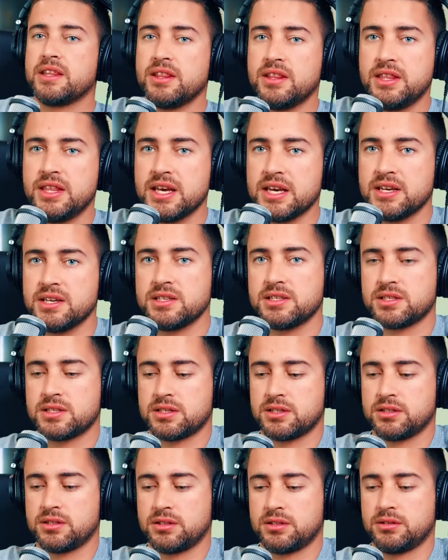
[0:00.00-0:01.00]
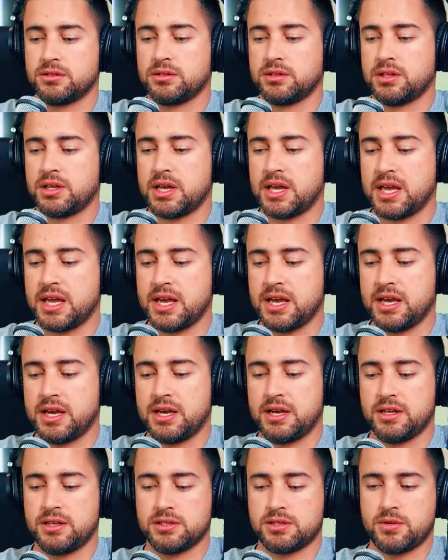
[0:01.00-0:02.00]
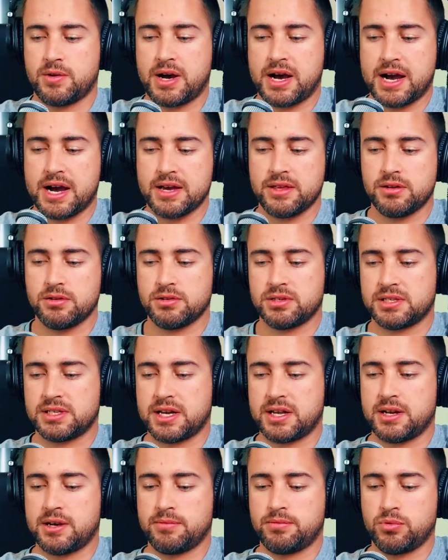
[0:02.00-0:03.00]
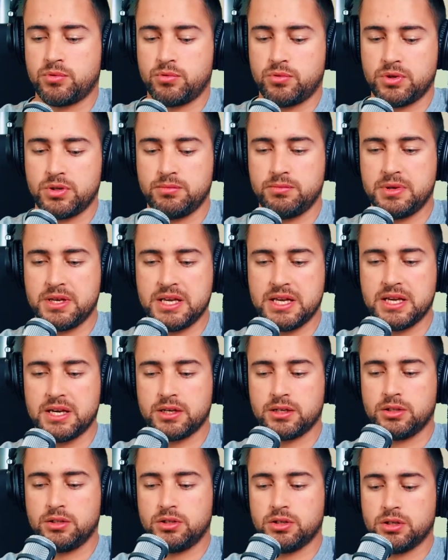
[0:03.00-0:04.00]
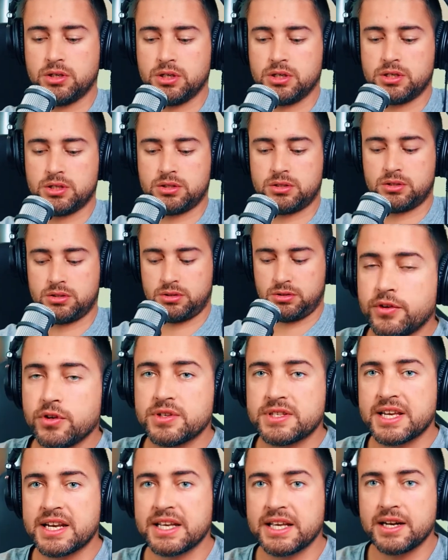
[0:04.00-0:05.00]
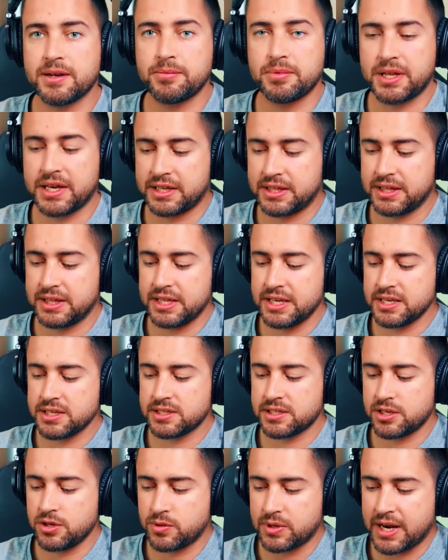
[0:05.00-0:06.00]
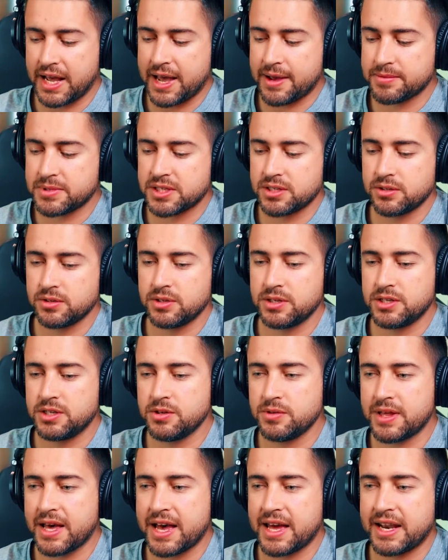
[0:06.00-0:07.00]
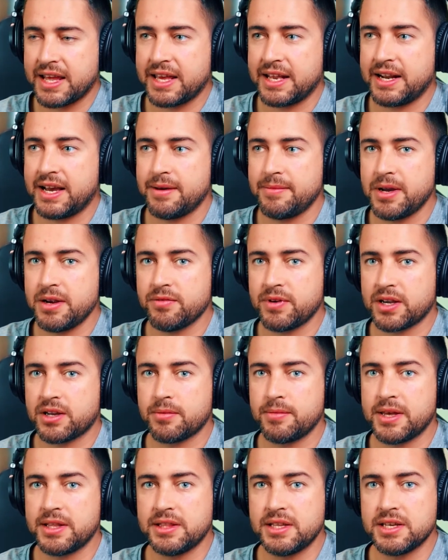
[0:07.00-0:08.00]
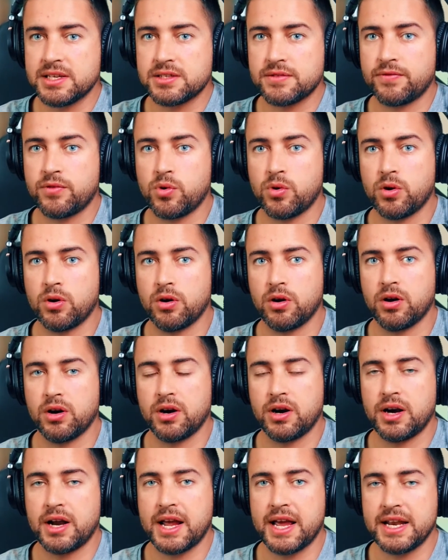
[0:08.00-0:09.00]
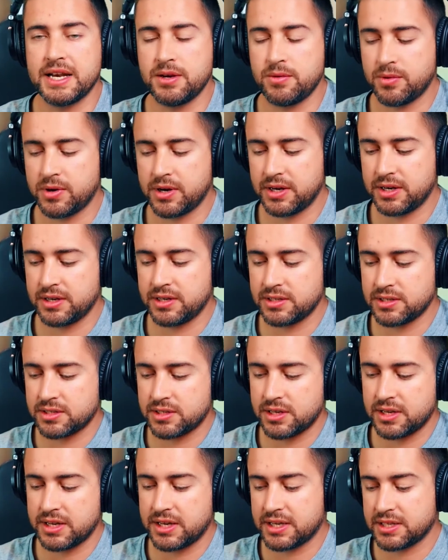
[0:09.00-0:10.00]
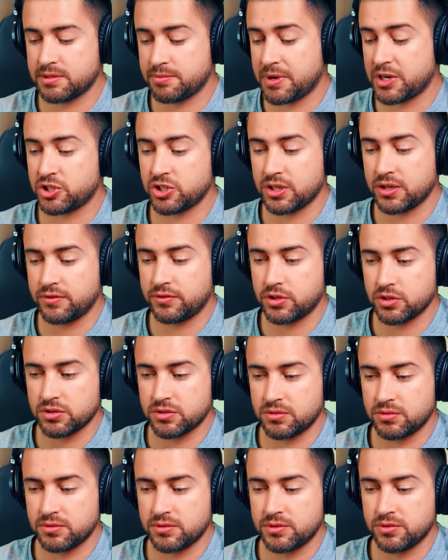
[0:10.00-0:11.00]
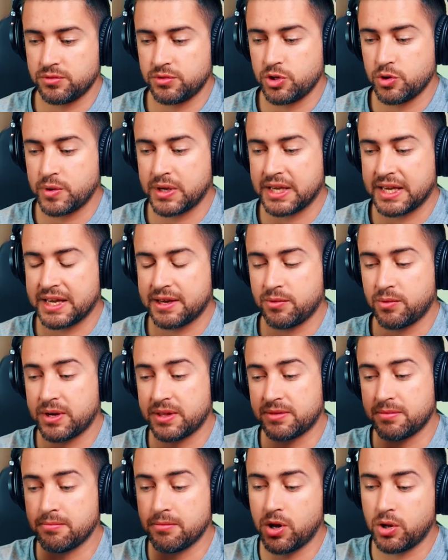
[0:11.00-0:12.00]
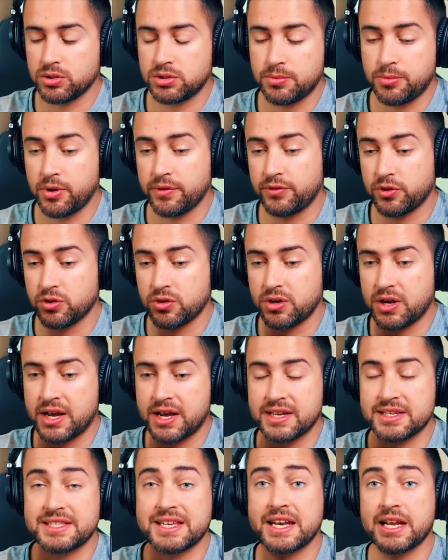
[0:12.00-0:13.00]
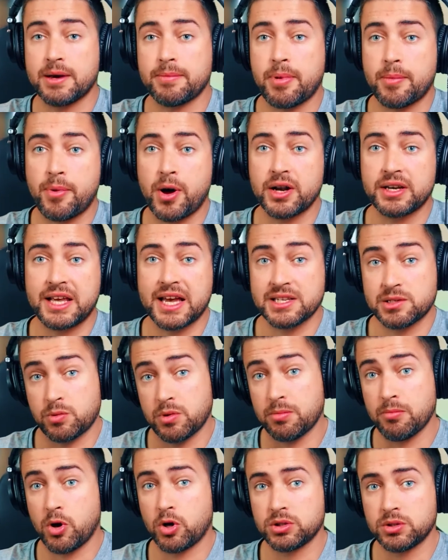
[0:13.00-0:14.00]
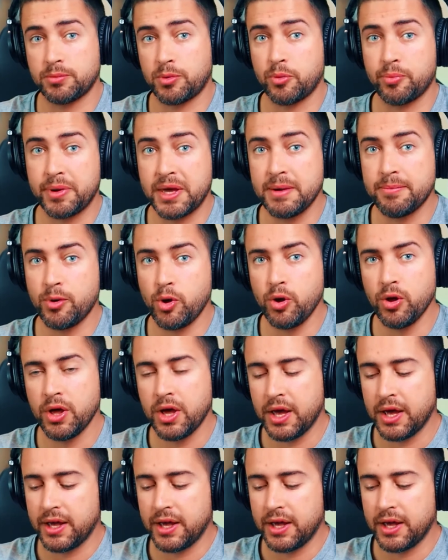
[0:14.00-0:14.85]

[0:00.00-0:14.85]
this And so either setup would be good. If you're setting it up like this, you can absolutely do that. And I might recommend this for anyone, especially if you're doing it with multiple, if you're setting up a podcast with multiple people,